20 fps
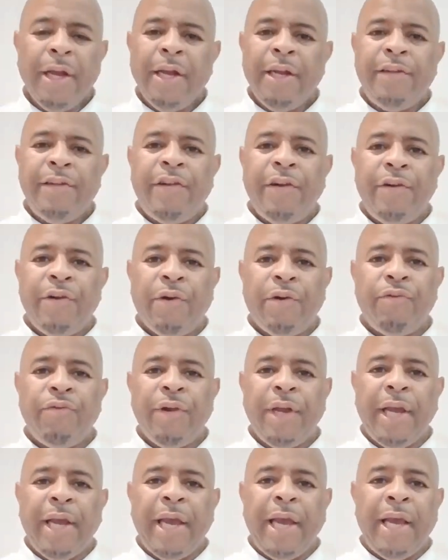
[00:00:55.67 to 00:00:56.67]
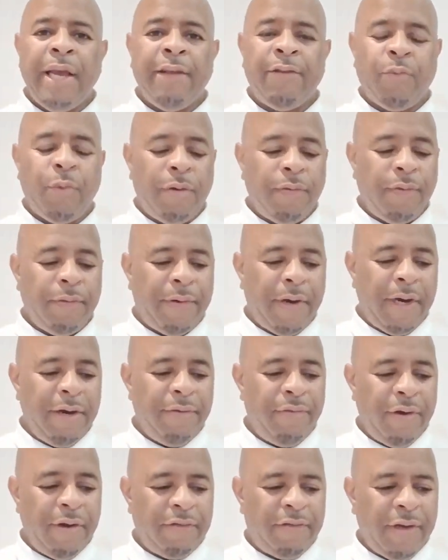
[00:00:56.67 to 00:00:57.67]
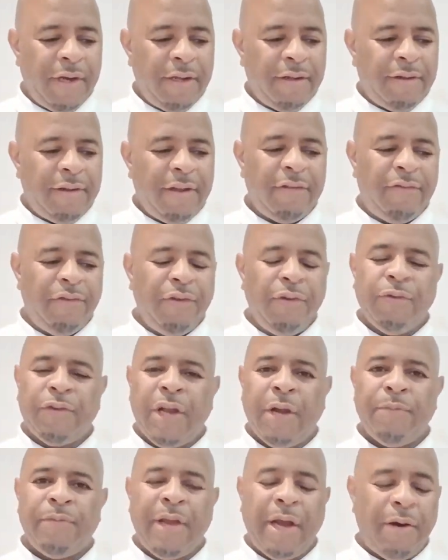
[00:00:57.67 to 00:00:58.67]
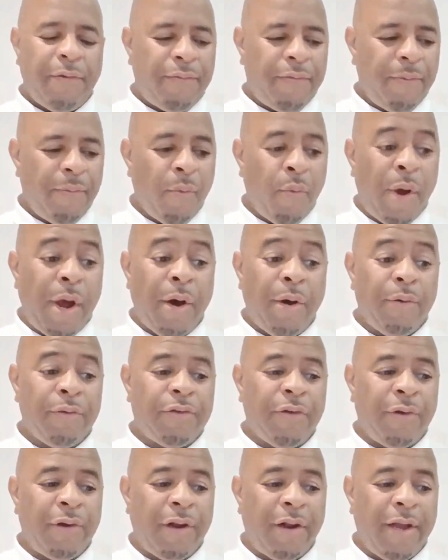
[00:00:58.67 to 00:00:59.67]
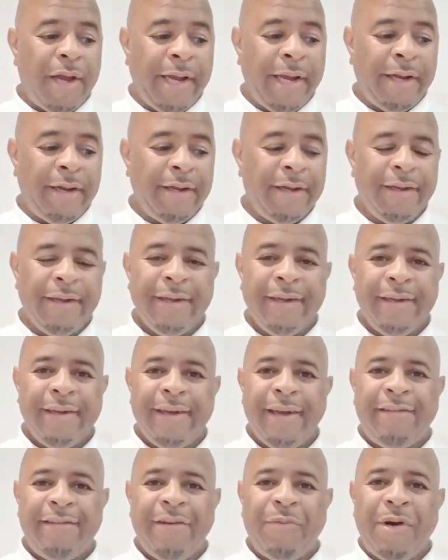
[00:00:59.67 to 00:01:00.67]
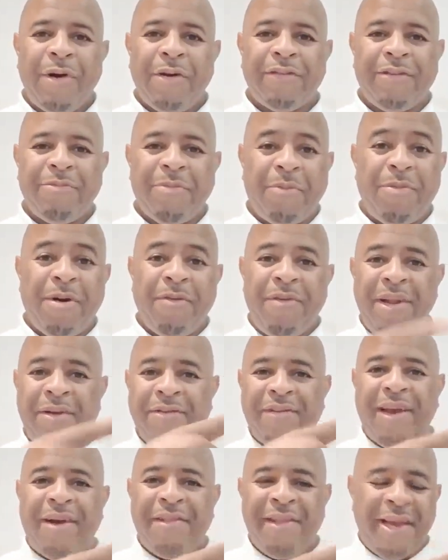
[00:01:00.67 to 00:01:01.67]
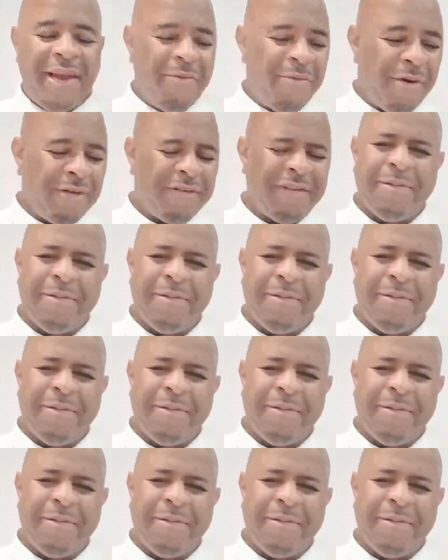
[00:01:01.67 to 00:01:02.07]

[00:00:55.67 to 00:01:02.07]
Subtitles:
Thierry Henry is one of the favourites. But this news comes out from Wales Online. I said, Wales, because my brother lives out there in Wales.